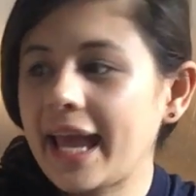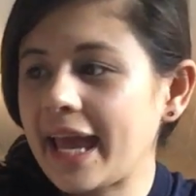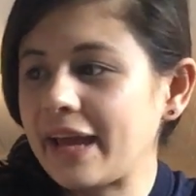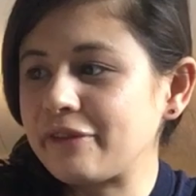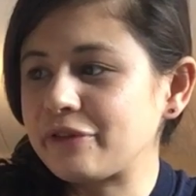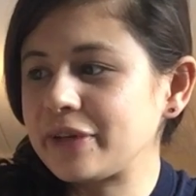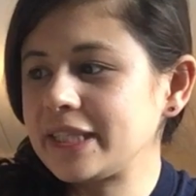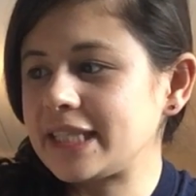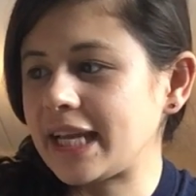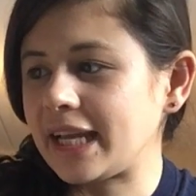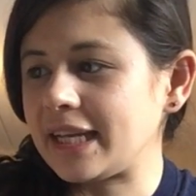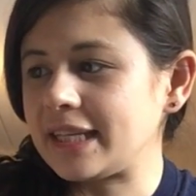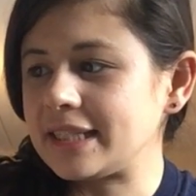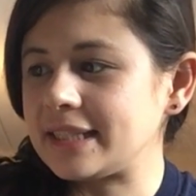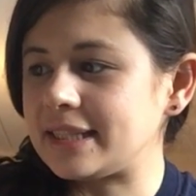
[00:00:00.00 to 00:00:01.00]
Every
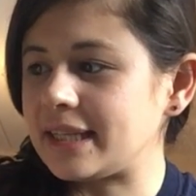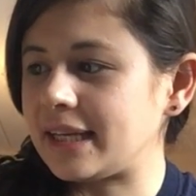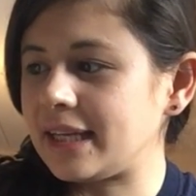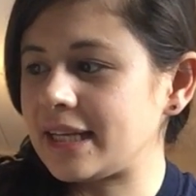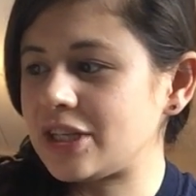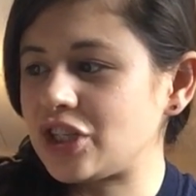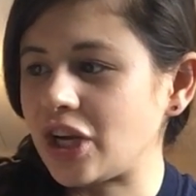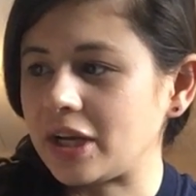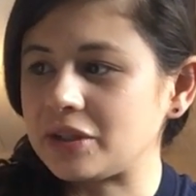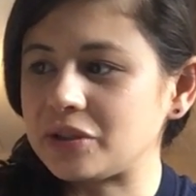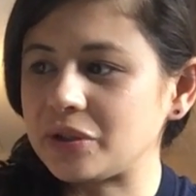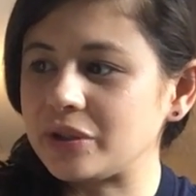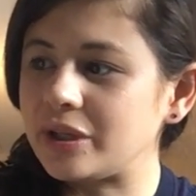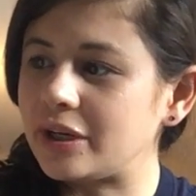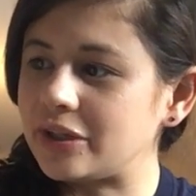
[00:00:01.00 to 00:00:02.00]
day, Zinnia checks
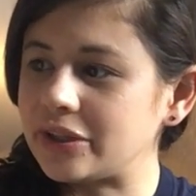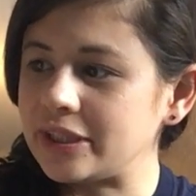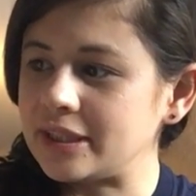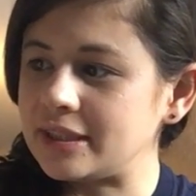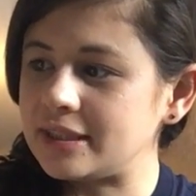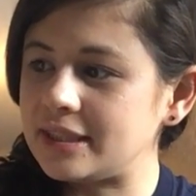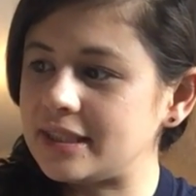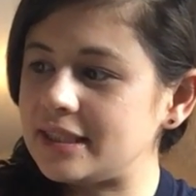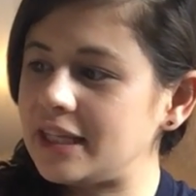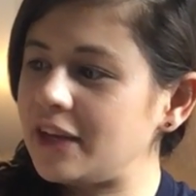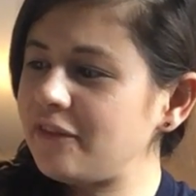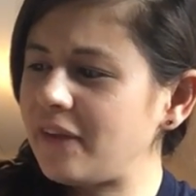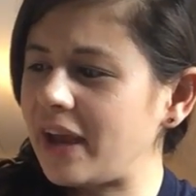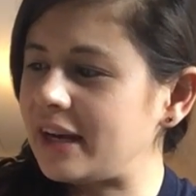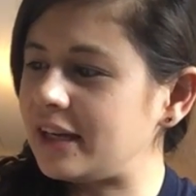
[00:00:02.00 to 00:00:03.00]
her garden to see
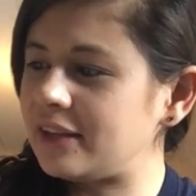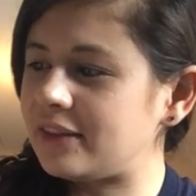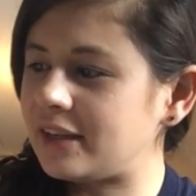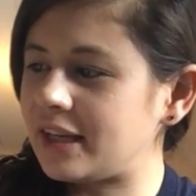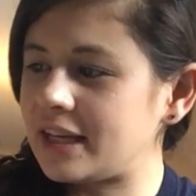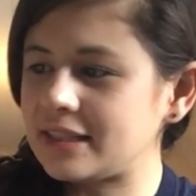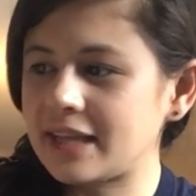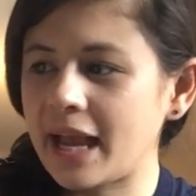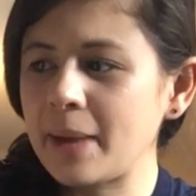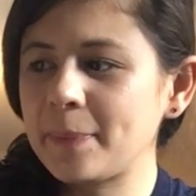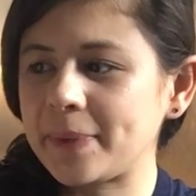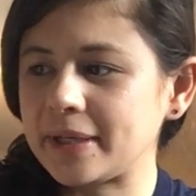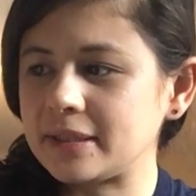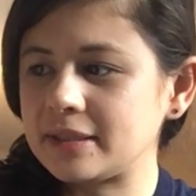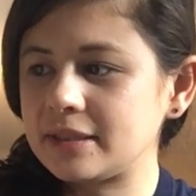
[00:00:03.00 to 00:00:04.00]
if anything has
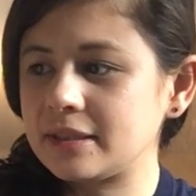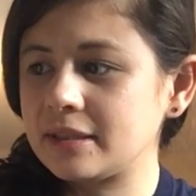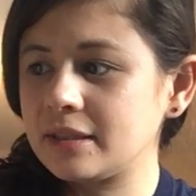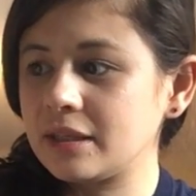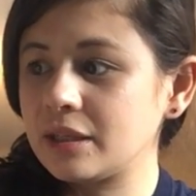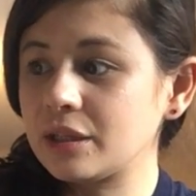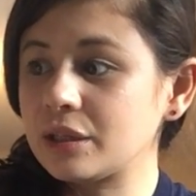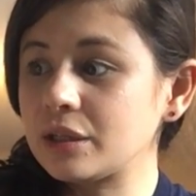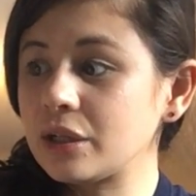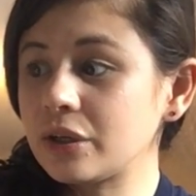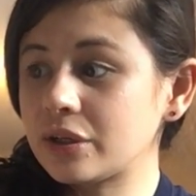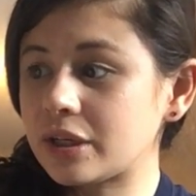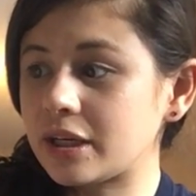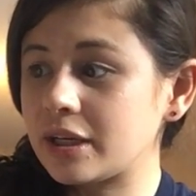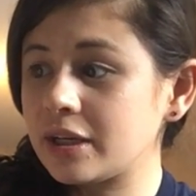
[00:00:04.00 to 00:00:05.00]
happened.
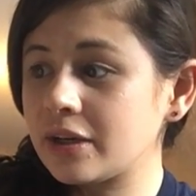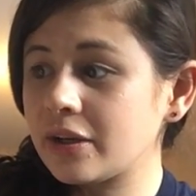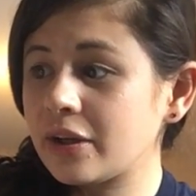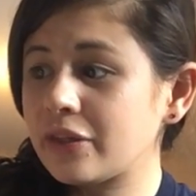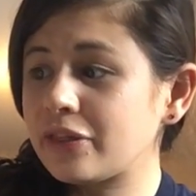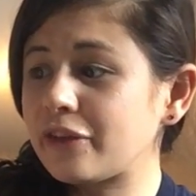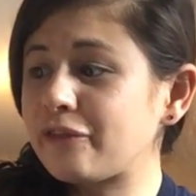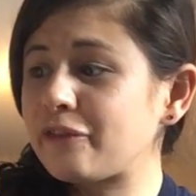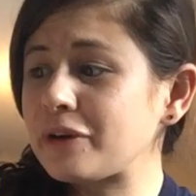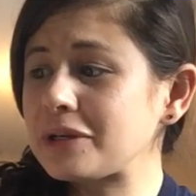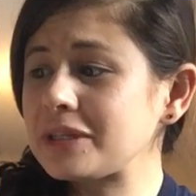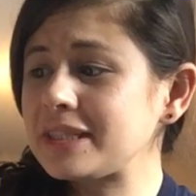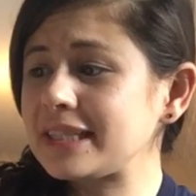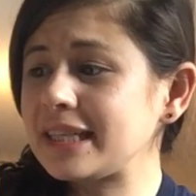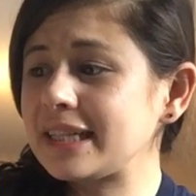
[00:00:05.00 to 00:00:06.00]
Look, the
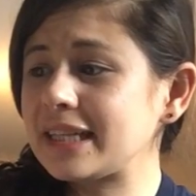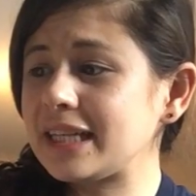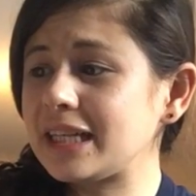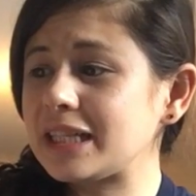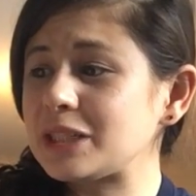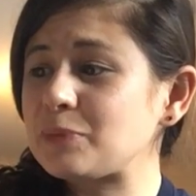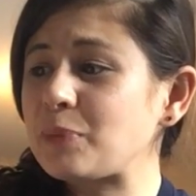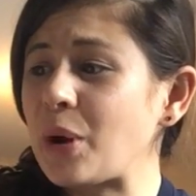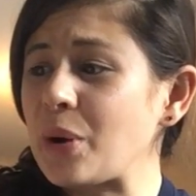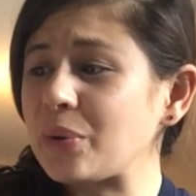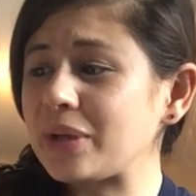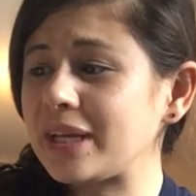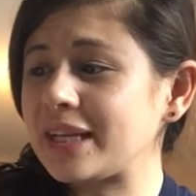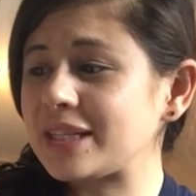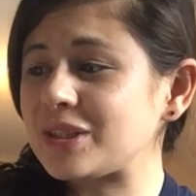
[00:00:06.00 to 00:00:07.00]
first seedling is
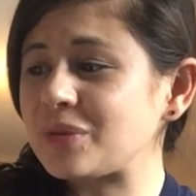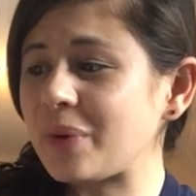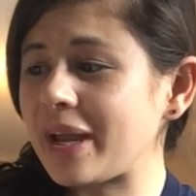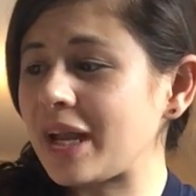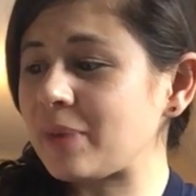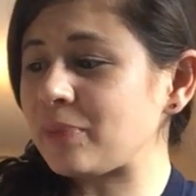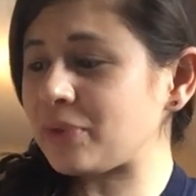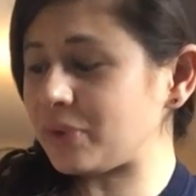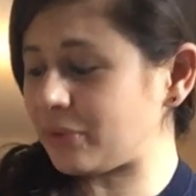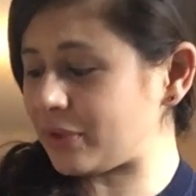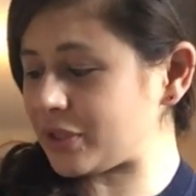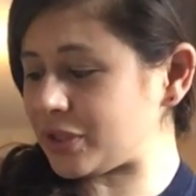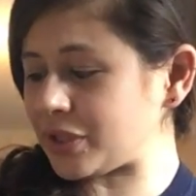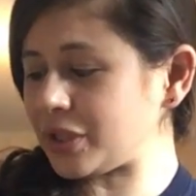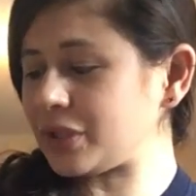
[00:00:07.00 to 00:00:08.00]
poking its way up through
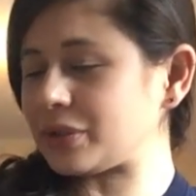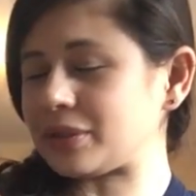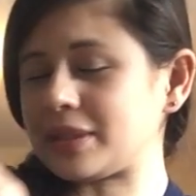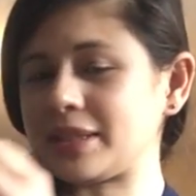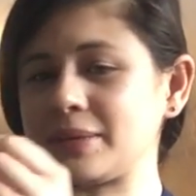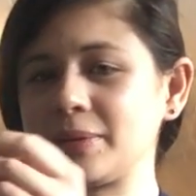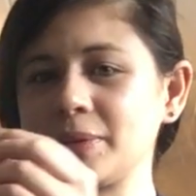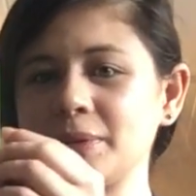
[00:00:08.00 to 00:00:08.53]
the dirt.